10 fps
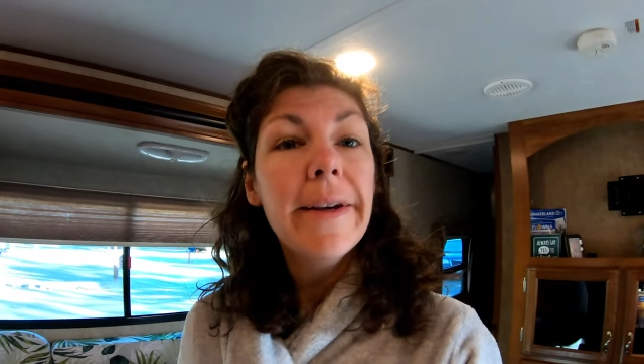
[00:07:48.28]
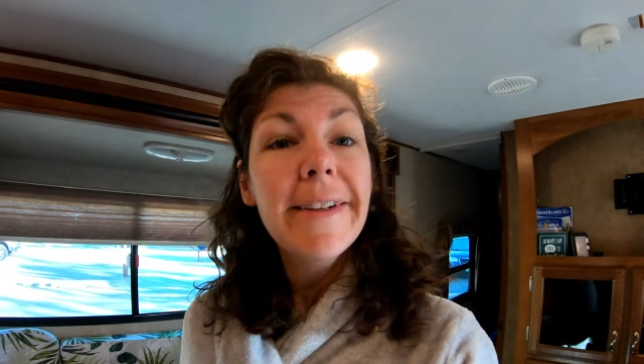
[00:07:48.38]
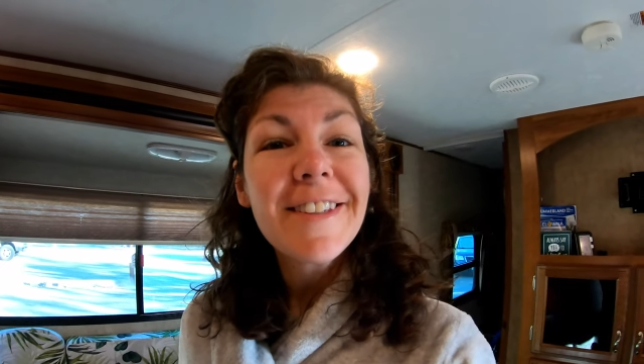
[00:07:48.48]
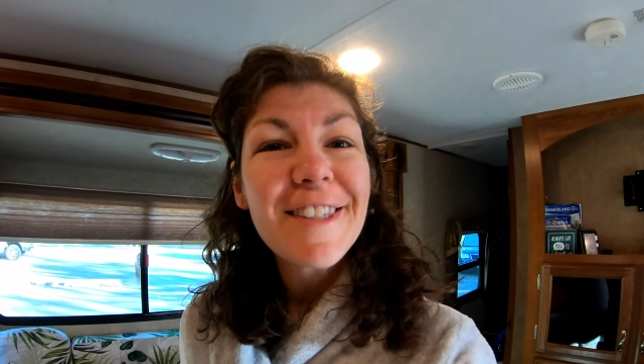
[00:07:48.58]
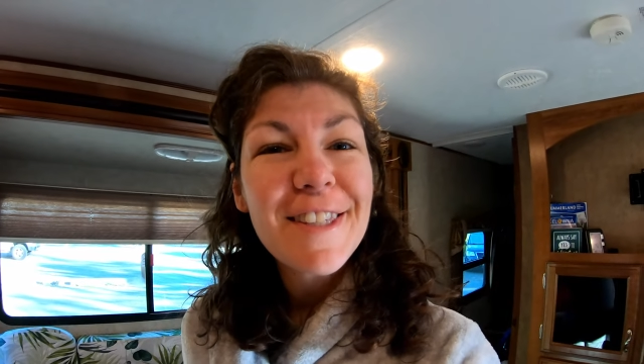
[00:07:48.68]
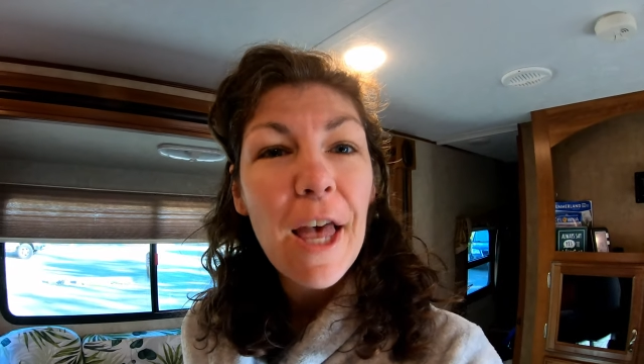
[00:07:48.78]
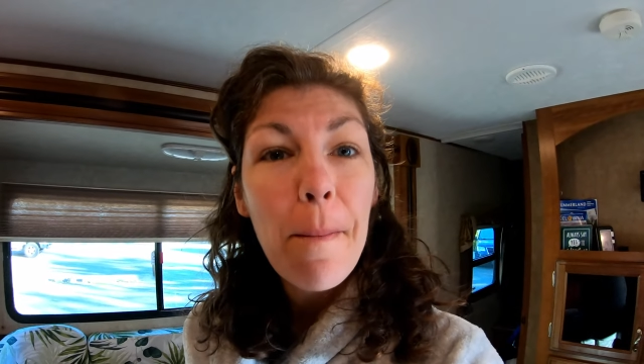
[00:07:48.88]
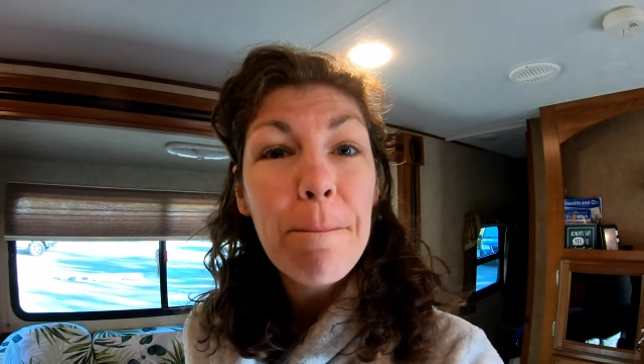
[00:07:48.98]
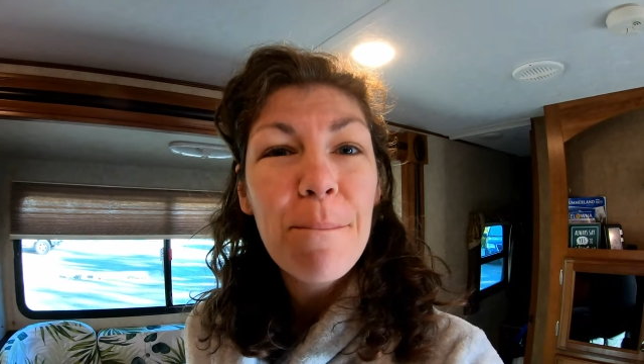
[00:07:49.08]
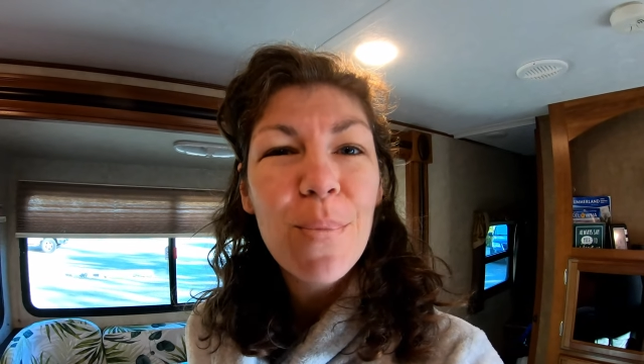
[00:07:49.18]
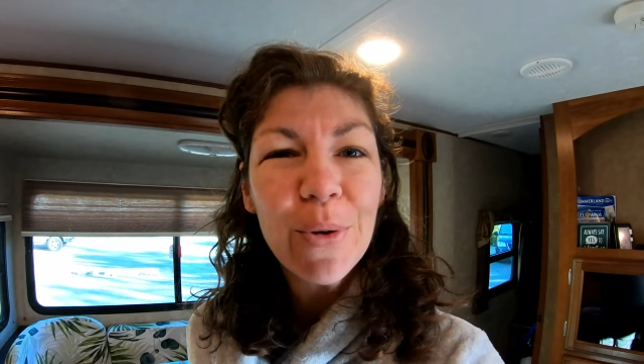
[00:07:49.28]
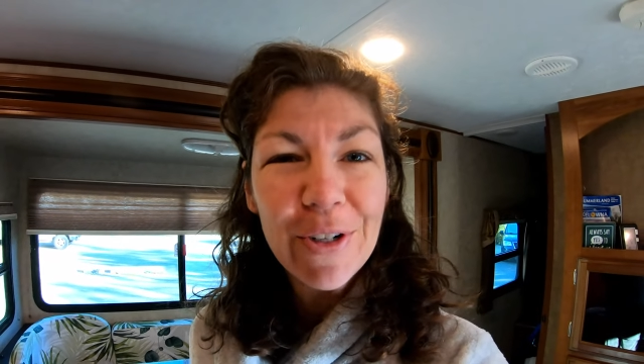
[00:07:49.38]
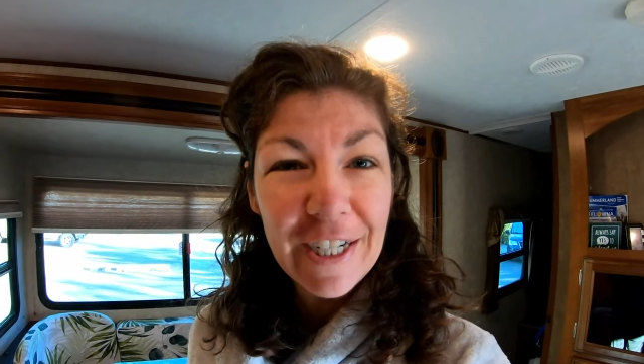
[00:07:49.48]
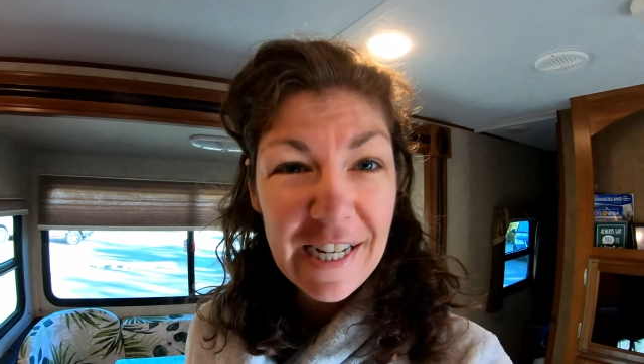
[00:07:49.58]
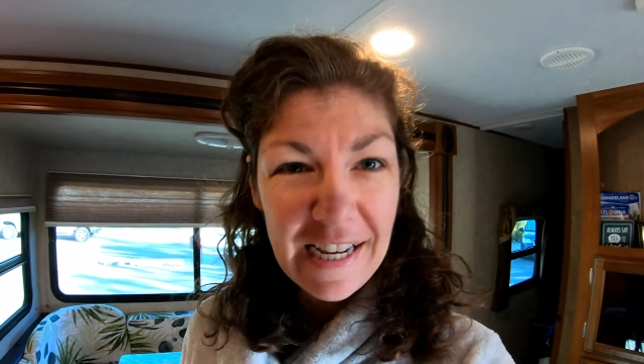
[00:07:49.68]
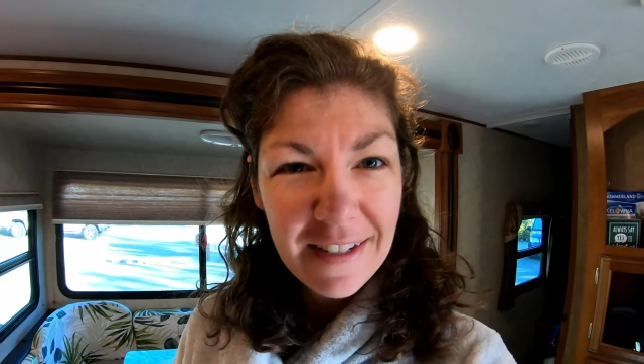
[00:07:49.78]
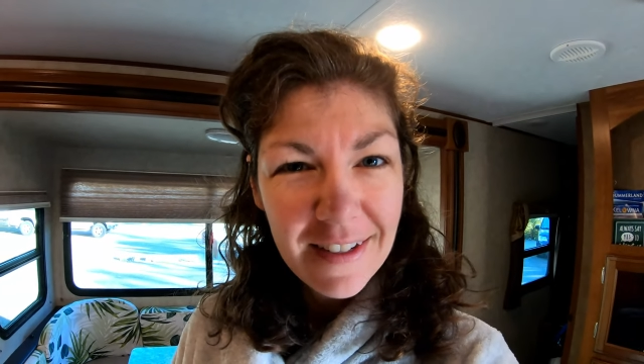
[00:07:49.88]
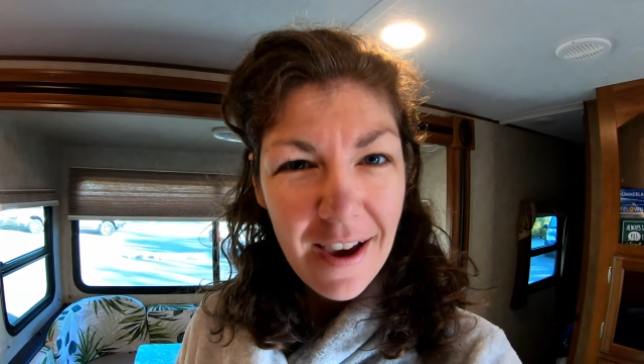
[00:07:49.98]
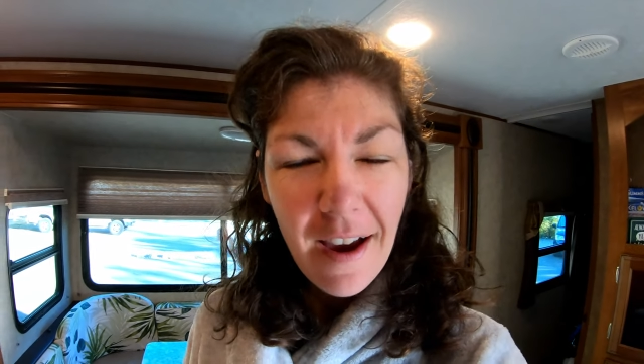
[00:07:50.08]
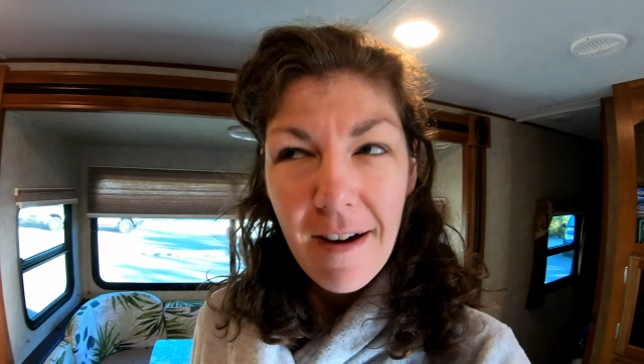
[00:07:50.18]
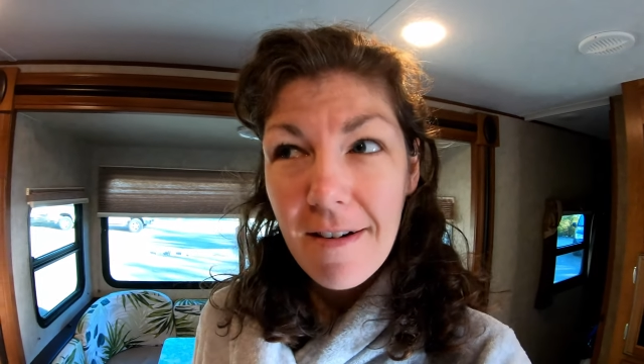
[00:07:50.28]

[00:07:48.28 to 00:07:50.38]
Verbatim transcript: It's morning